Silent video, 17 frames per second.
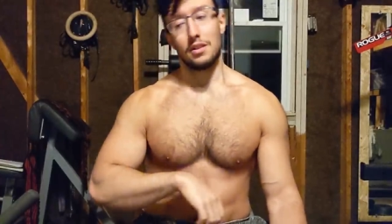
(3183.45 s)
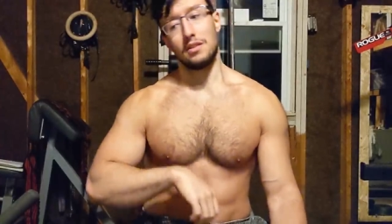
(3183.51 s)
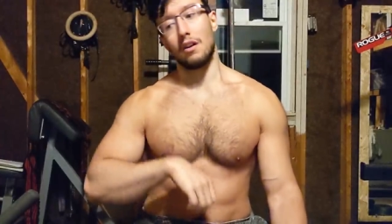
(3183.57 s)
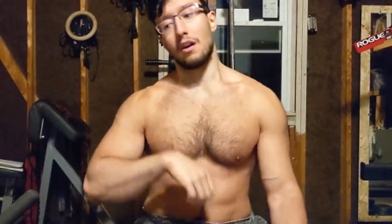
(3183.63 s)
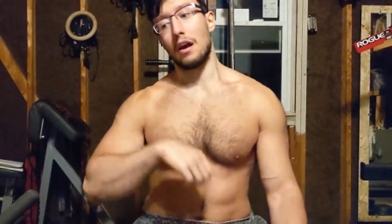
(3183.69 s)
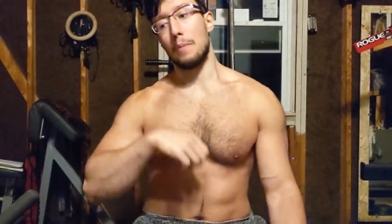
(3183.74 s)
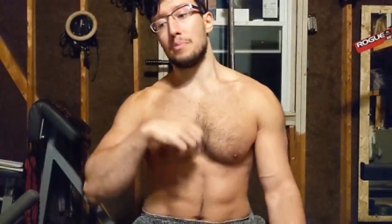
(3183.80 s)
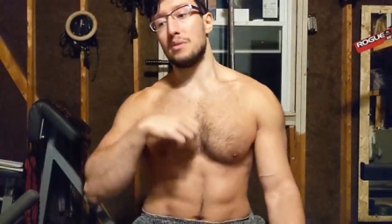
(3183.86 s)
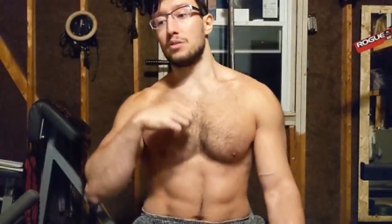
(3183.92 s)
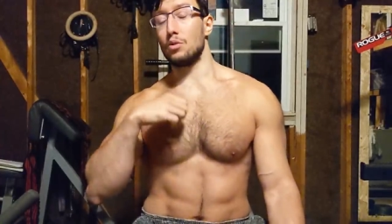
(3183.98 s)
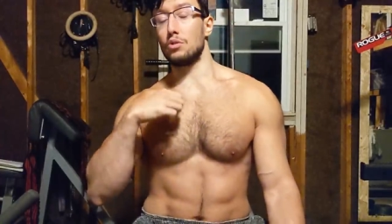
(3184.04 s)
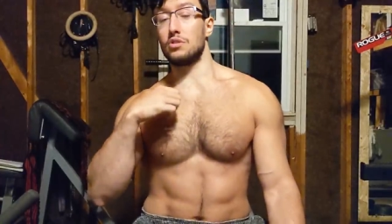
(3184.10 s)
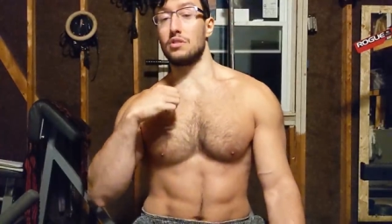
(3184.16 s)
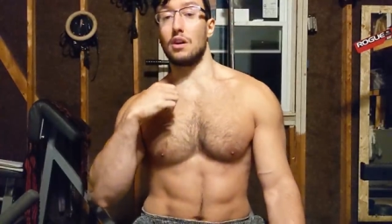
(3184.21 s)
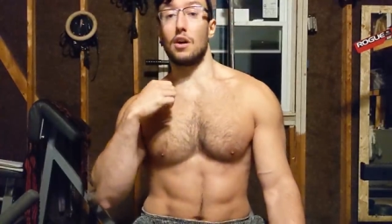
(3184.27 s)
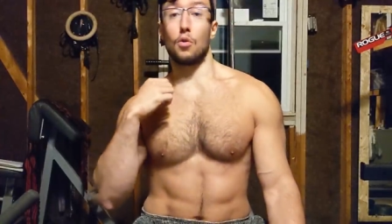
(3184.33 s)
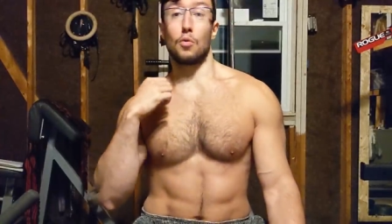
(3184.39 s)
There are
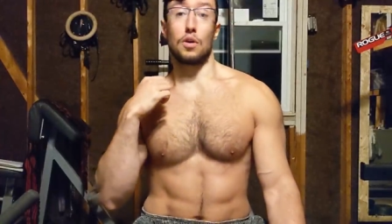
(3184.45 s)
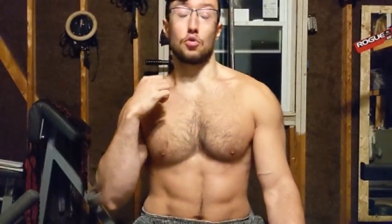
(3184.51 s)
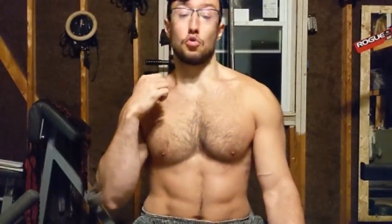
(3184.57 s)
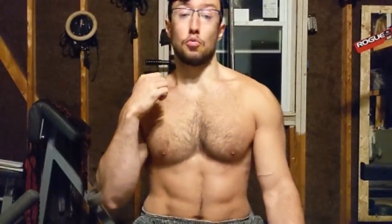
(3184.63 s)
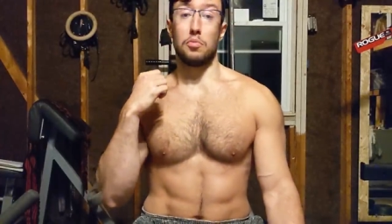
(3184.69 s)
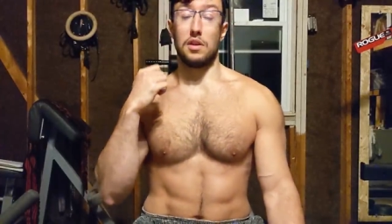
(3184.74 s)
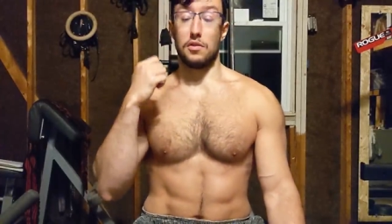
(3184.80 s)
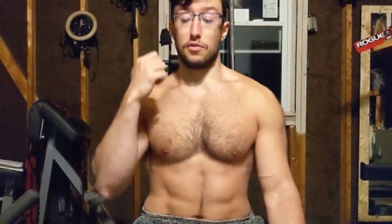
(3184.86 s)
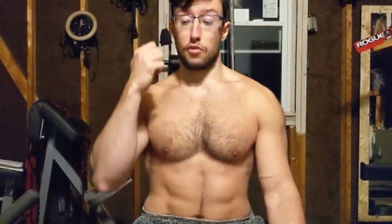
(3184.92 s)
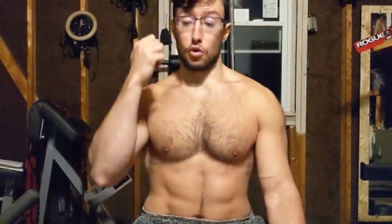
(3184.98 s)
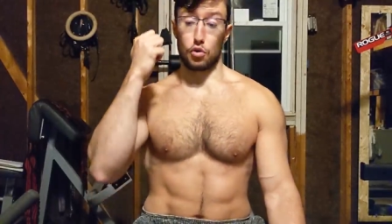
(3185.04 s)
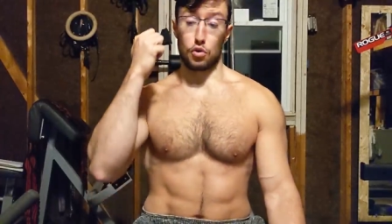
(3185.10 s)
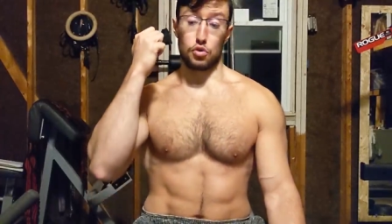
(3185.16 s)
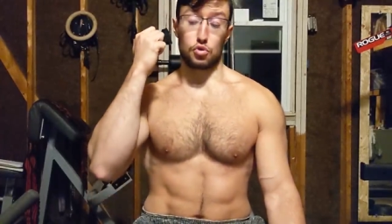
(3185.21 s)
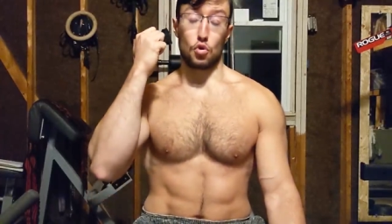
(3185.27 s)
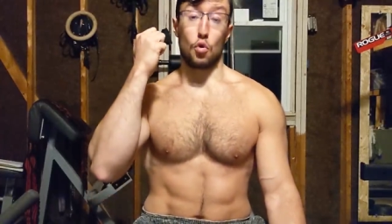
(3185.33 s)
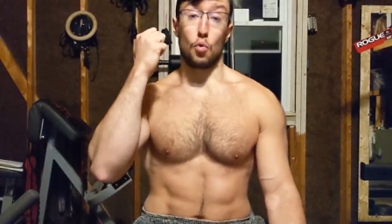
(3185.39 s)
episodes that are going to be focused